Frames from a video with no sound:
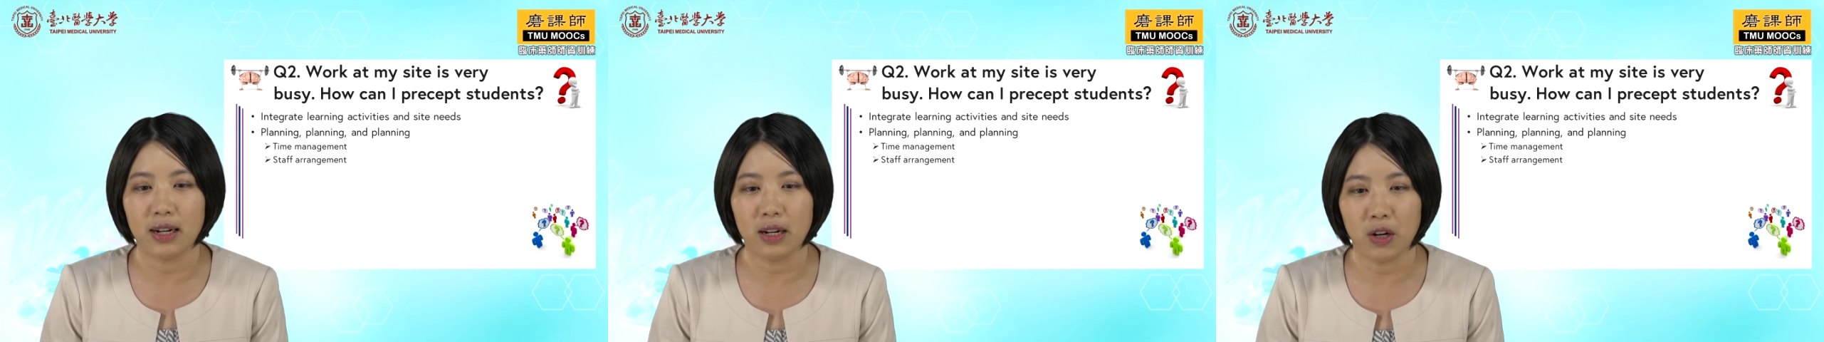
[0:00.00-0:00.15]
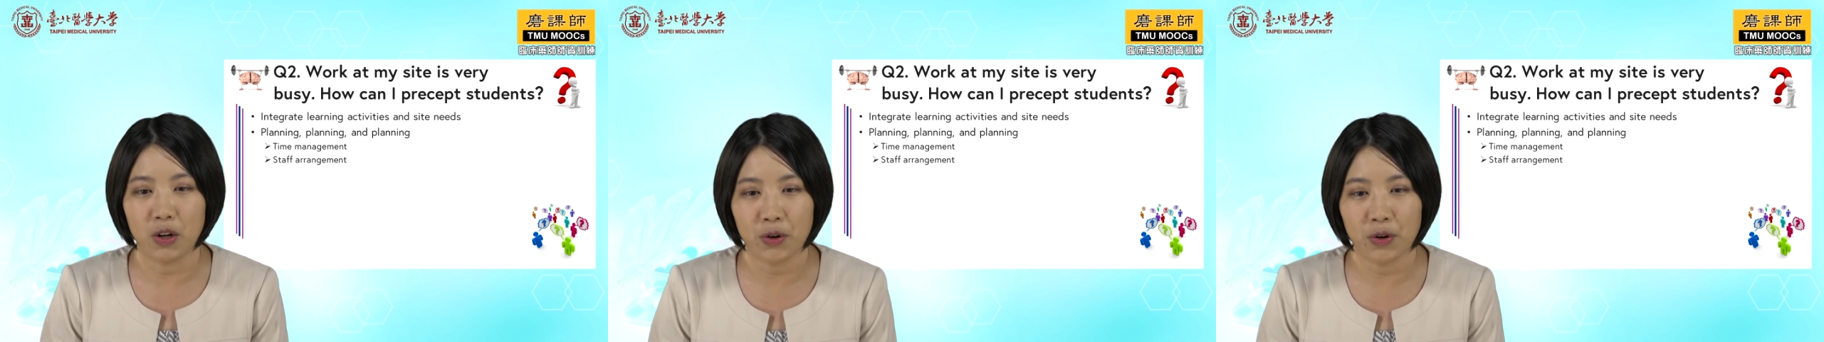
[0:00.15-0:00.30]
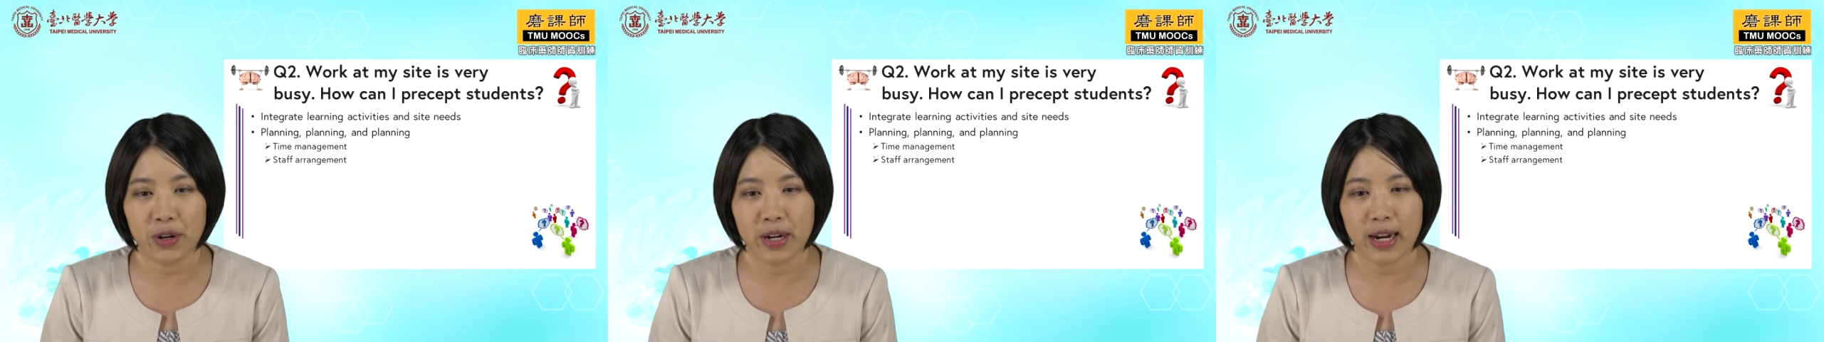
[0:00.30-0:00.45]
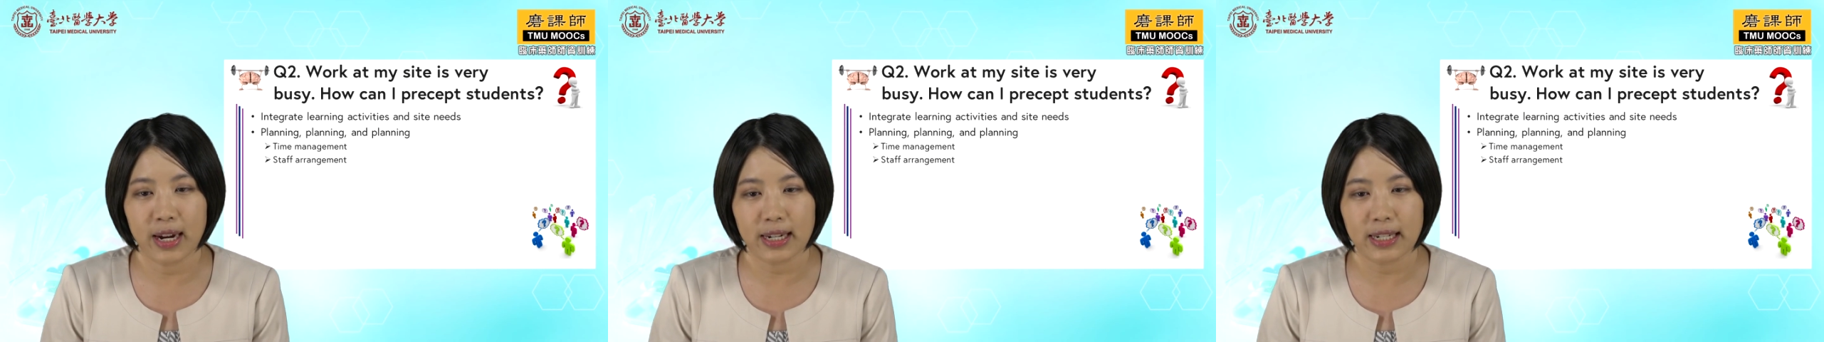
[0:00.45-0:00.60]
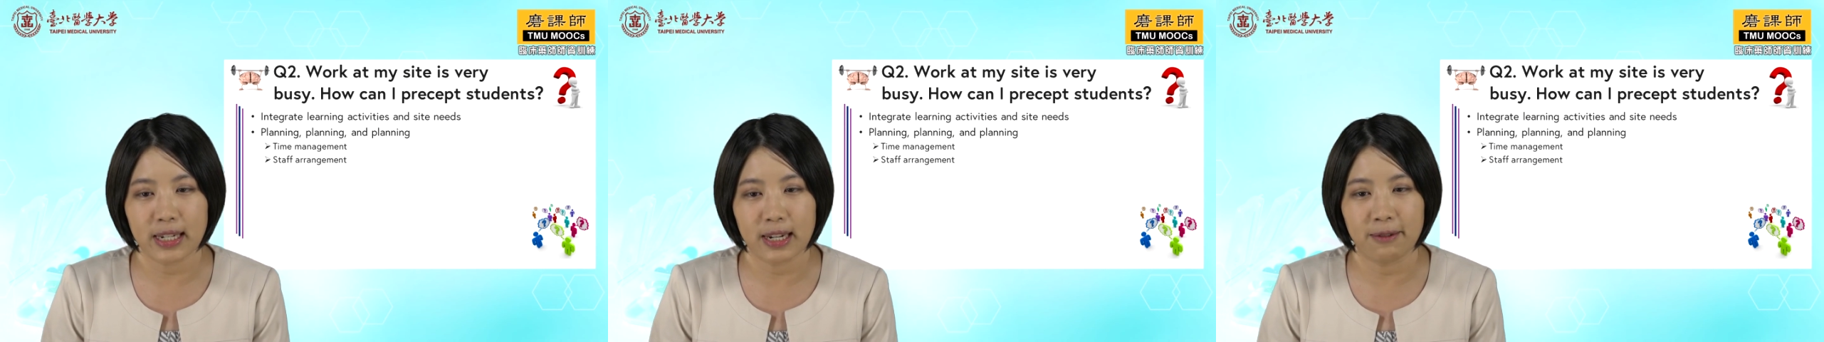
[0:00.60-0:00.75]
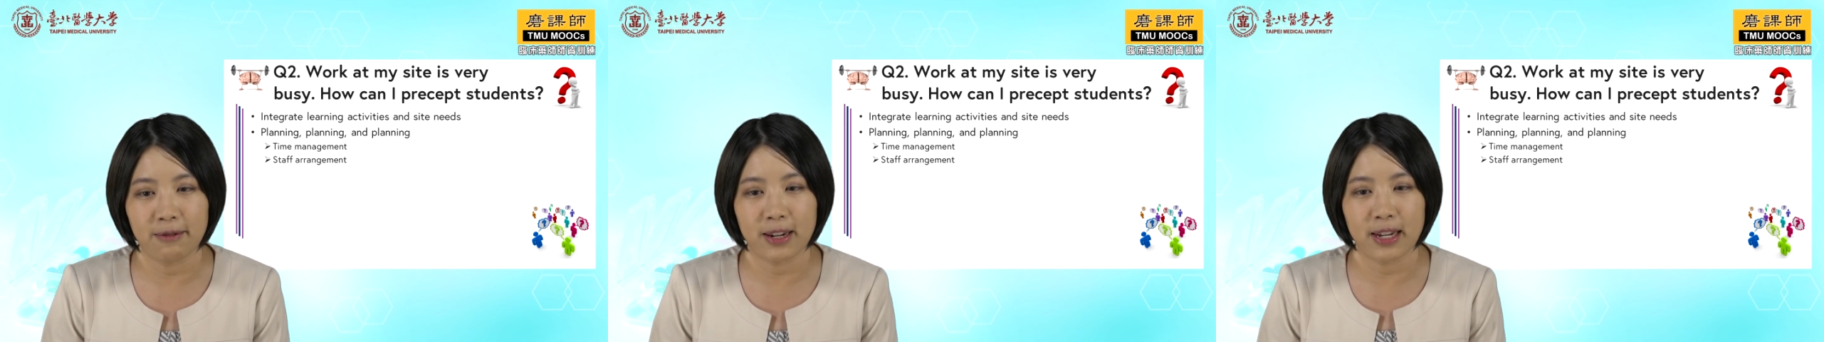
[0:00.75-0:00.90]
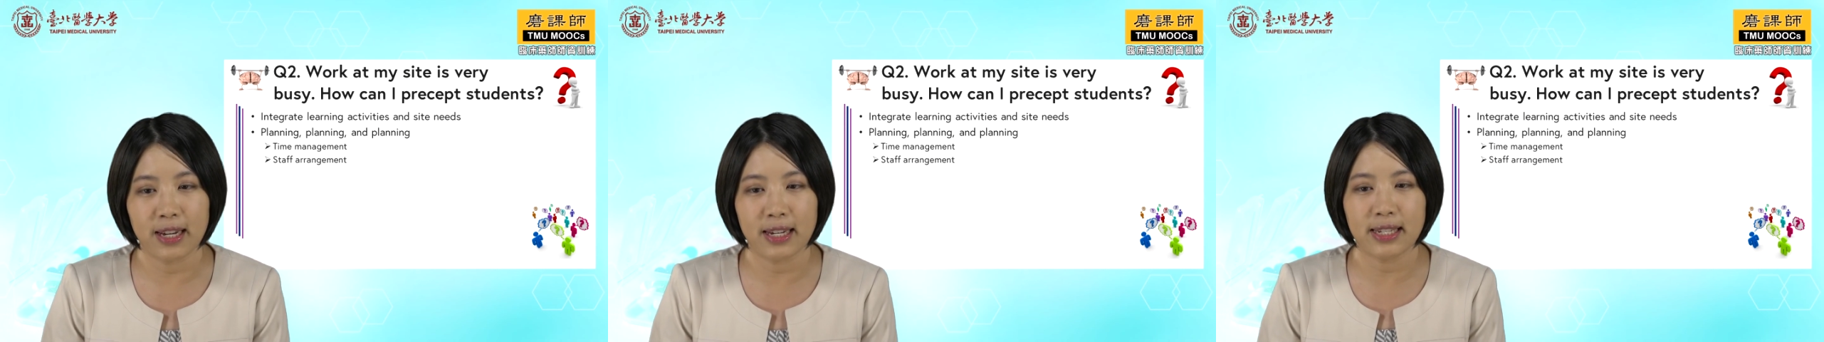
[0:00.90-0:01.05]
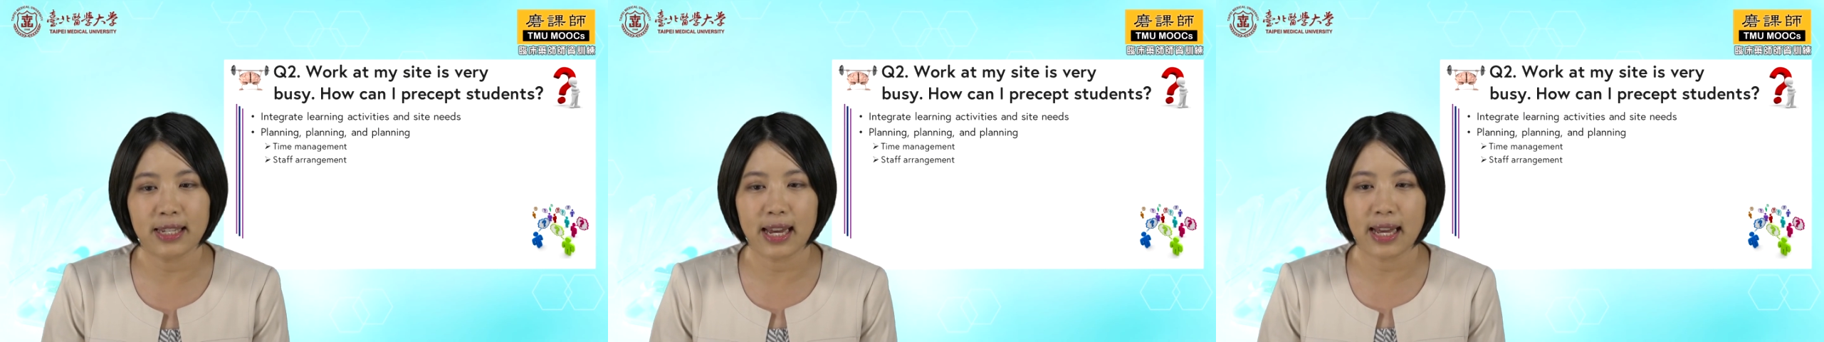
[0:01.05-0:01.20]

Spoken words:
learning activities